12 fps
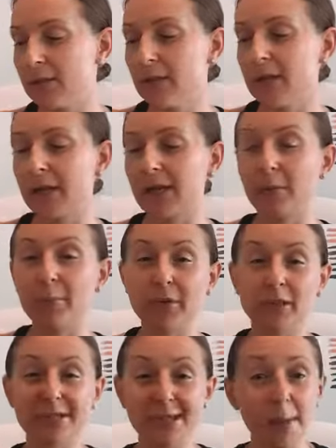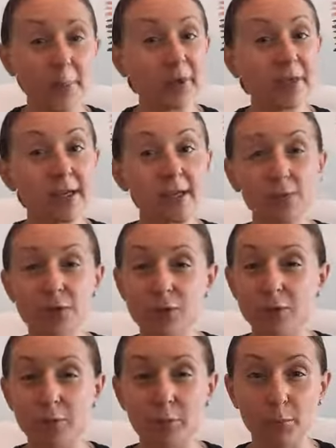You get a couple little sample things,
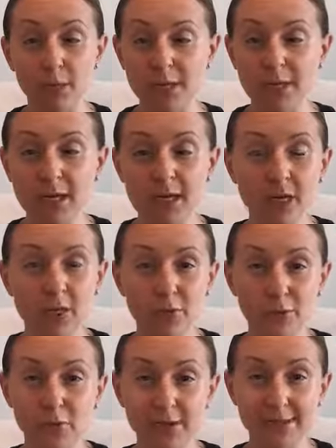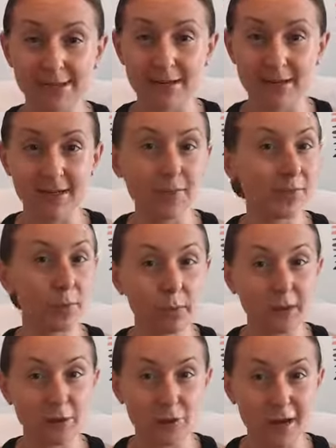which you could put your oils in if you
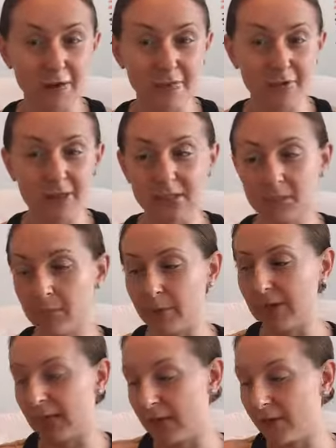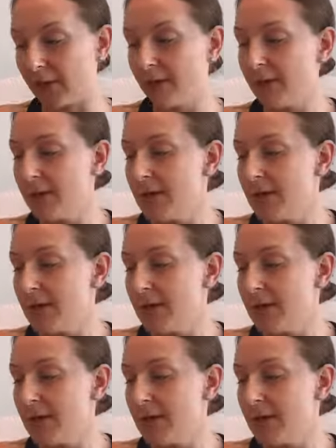want to travel a little bit lighter.